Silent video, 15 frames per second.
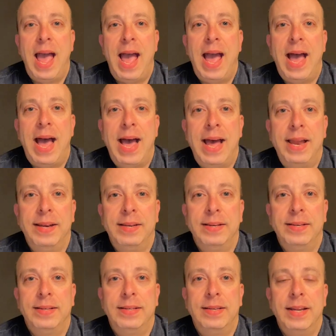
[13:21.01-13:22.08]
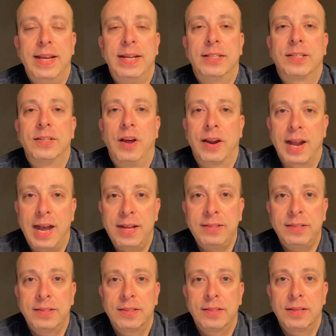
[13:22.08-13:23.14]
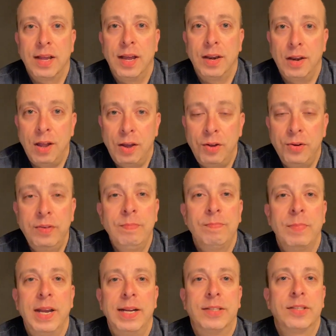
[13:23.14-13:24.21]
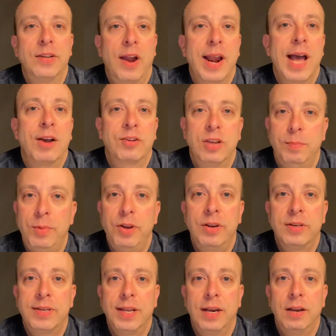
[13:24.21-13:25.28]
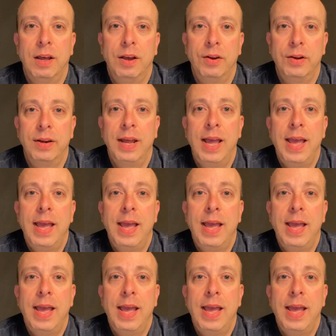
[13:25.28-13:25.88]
And it's not us alone, it's not our community alone,